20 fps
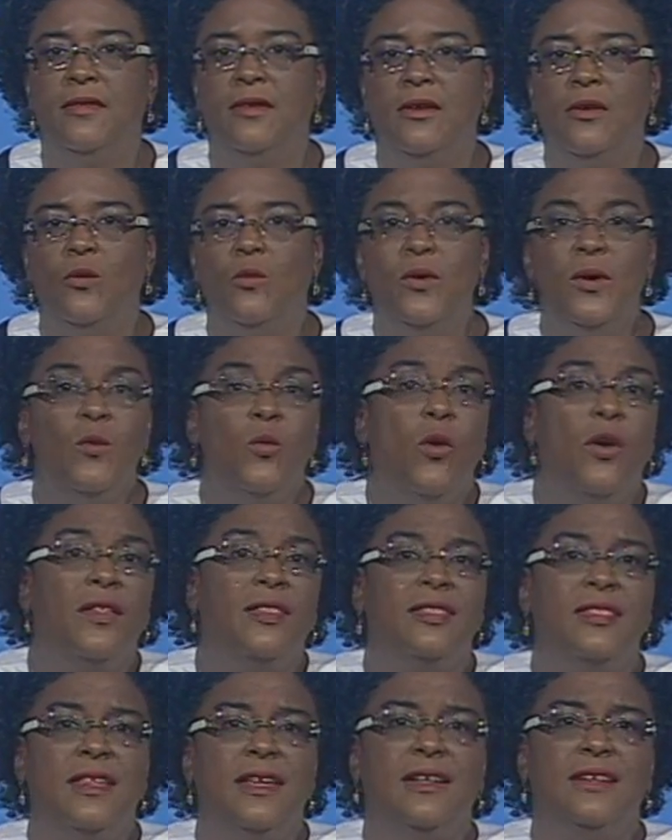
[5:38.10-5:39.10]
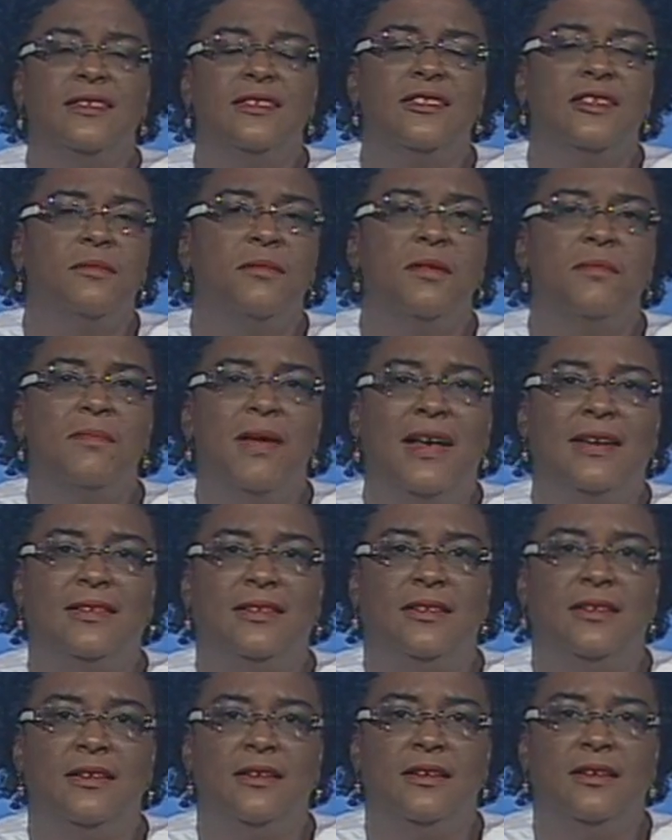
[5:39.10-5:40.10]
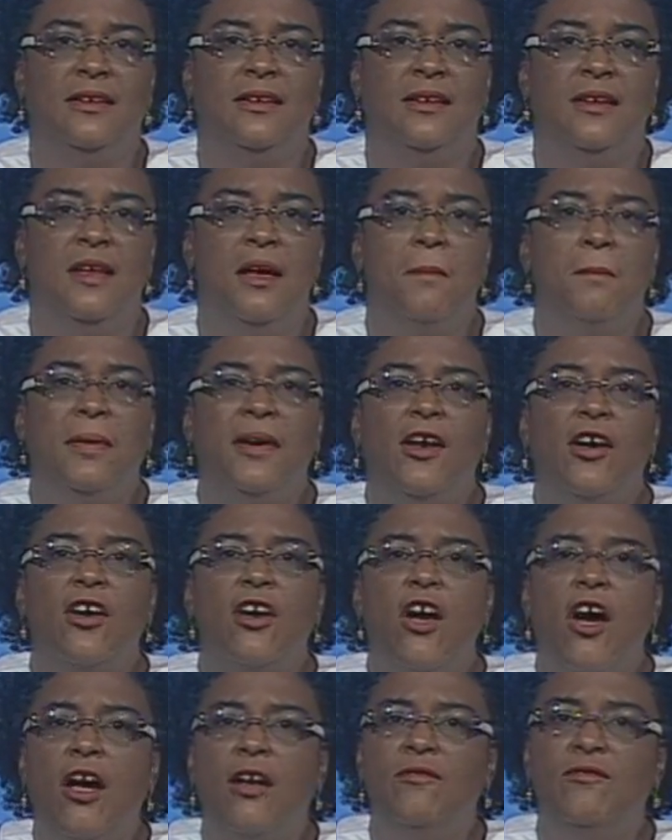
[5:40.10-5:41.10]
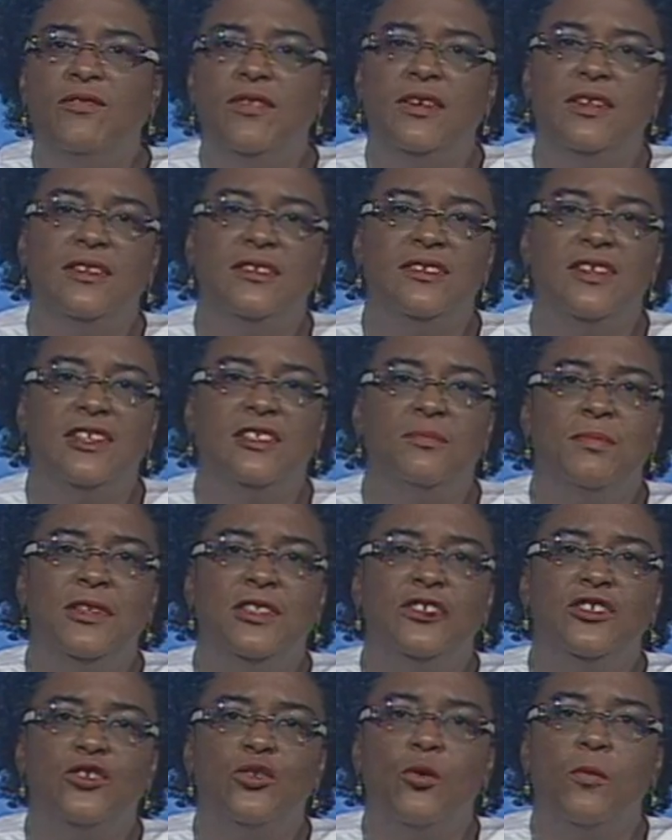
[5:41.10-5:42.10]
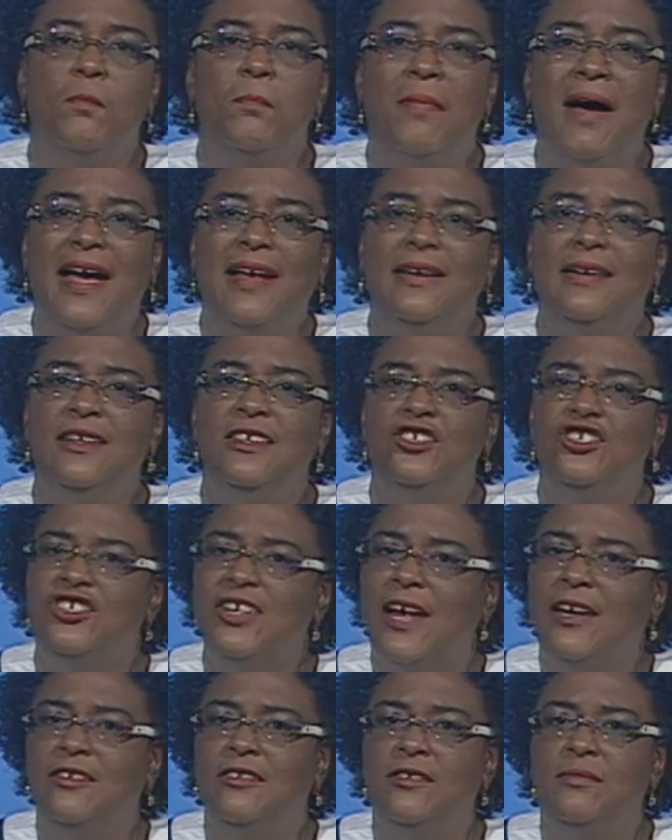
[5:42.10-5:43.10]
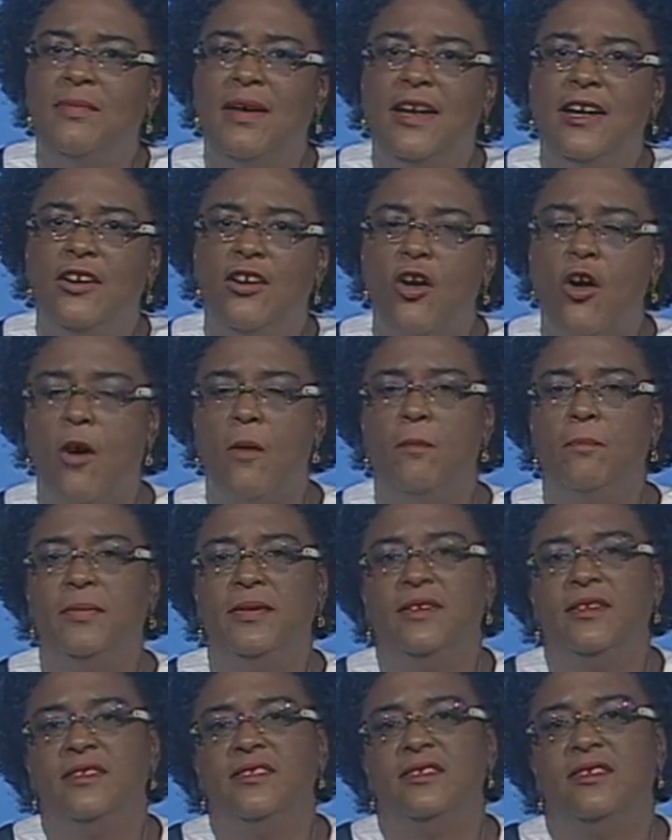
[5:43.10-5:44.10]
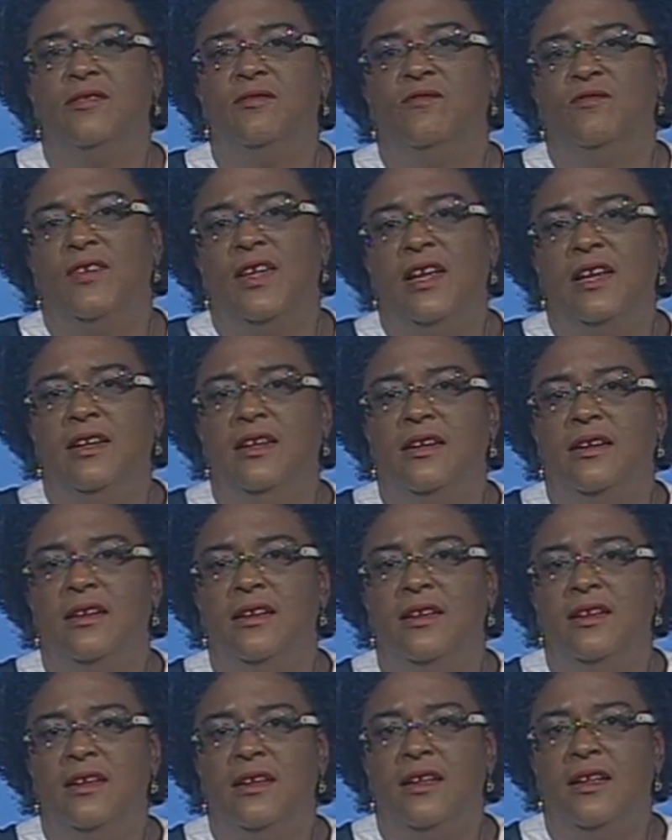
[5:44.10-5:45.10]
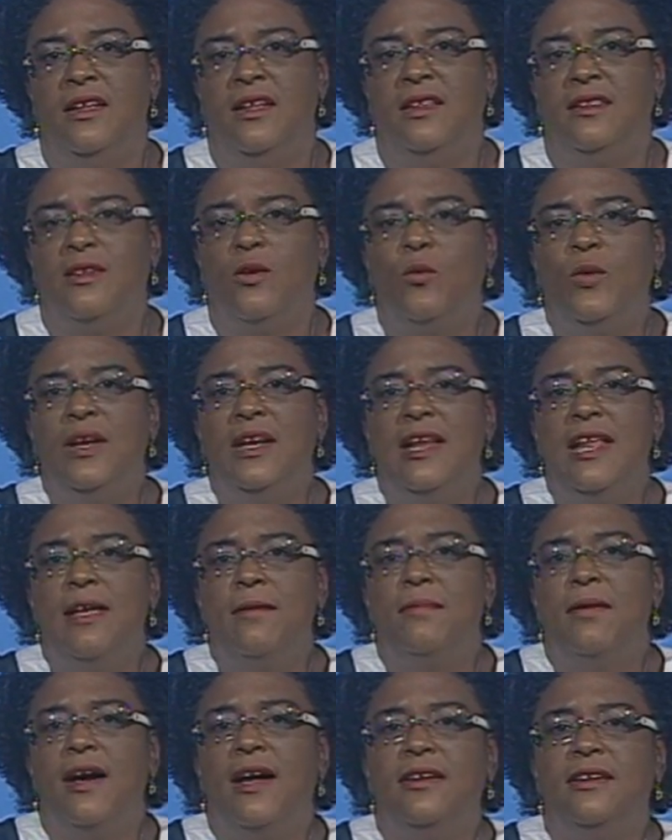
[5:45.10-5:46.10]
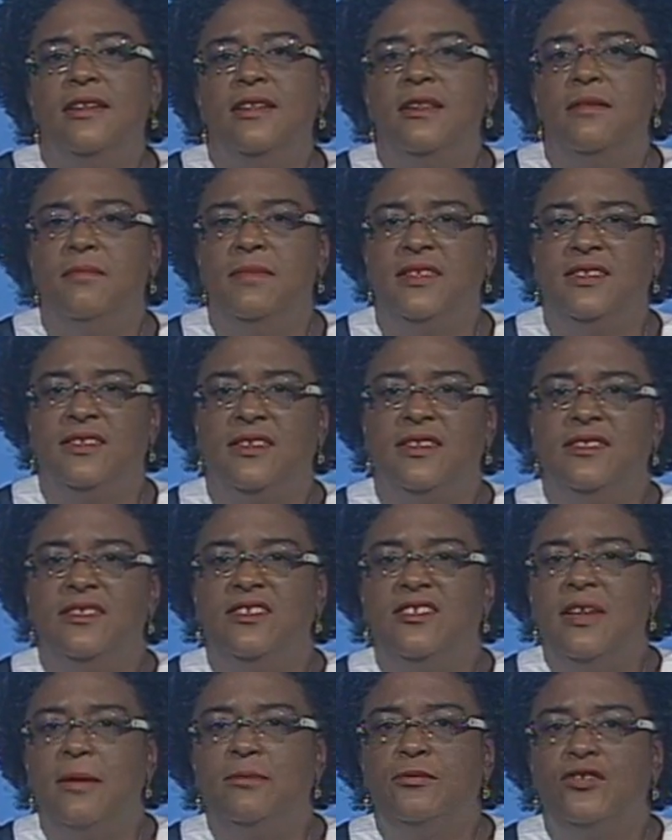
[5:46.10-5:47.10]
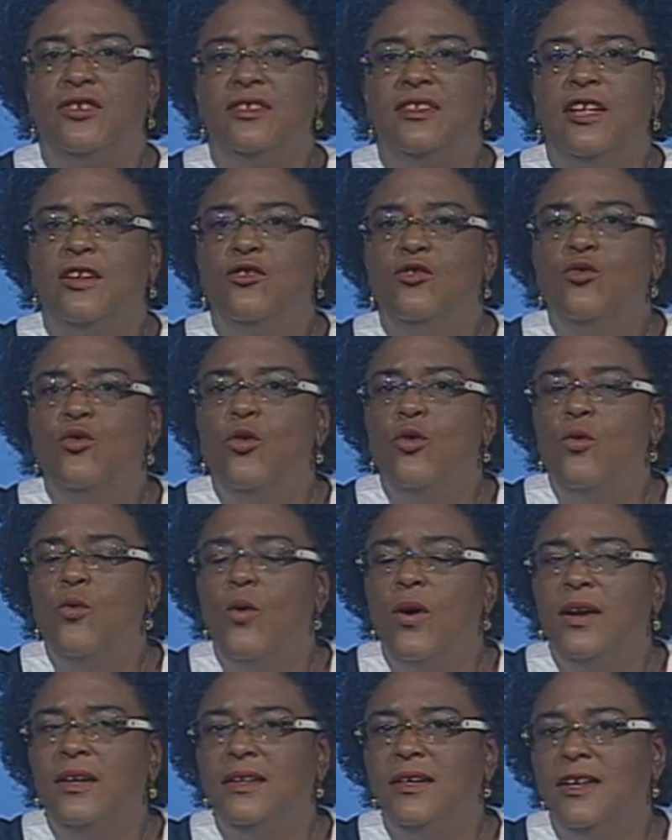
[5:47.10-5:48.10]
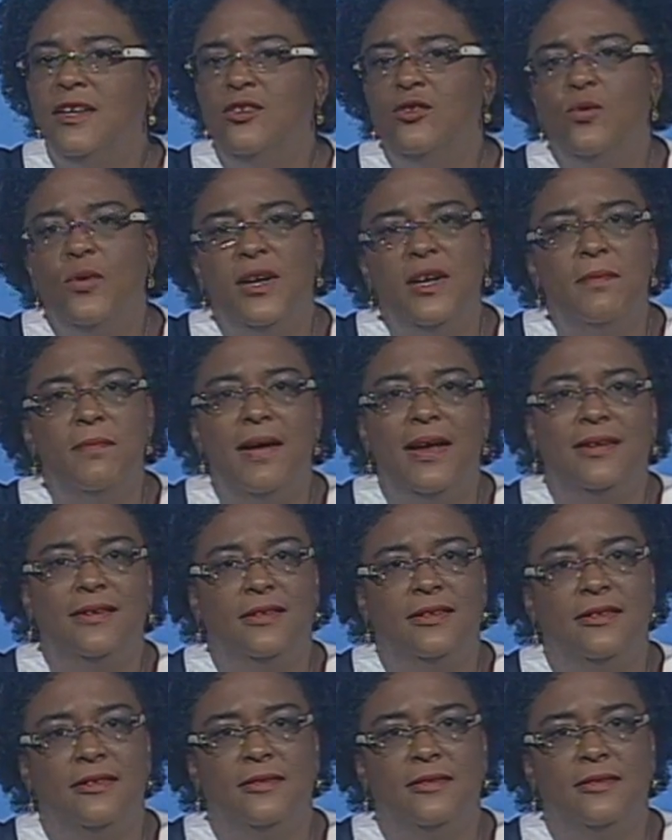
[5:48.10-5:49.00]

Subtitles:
We want things to be better. But our confidence has been so badly shattered by incompetence and failure that we labor under the misconception that no one can do any better.